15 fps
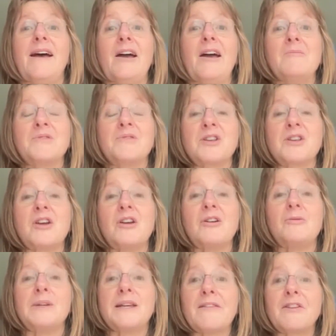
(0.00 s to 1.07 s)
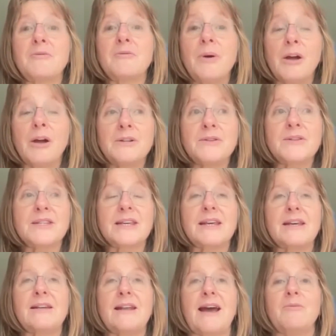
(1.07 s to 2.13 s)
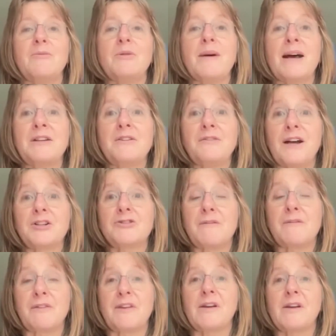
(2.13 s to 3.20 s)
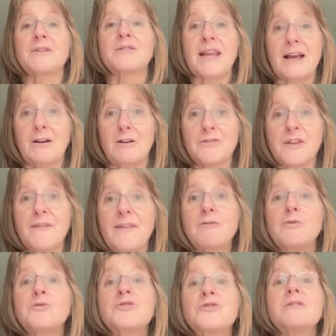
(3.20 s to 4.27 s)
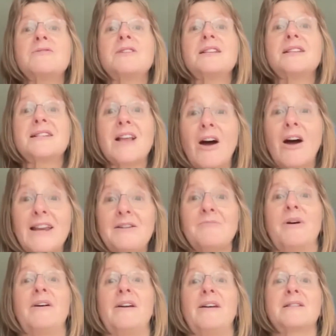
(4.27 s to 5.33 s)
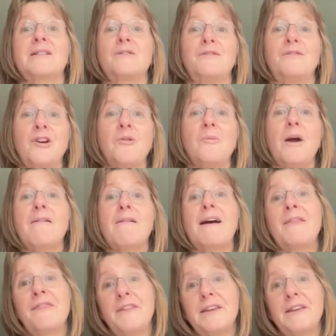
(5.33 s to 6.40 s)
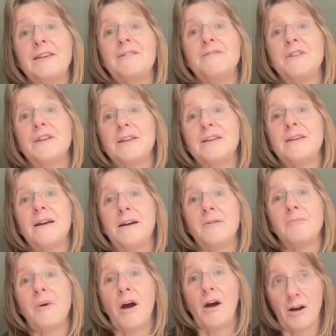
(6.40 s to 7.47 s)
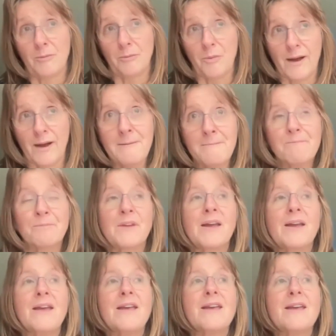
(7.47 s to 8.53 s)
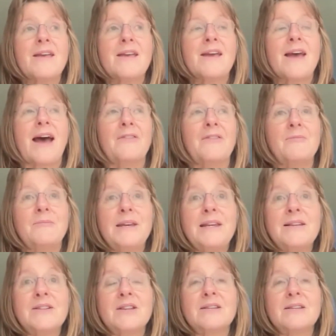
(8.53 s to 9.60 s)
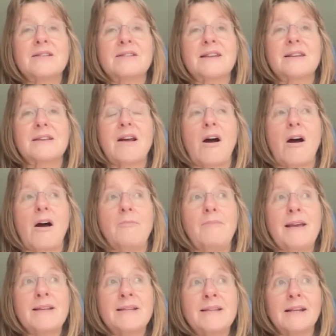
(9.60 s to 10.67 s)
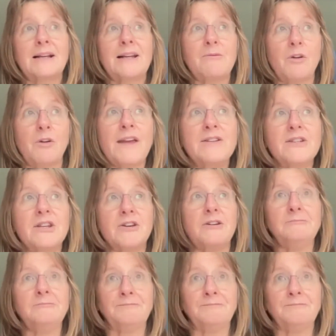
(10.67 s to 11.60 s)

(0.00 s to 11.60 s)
So we get the components in and we manufacture everything ourselves. And they're also designed by us, the firmware and the hardware. And the meters are basically what they do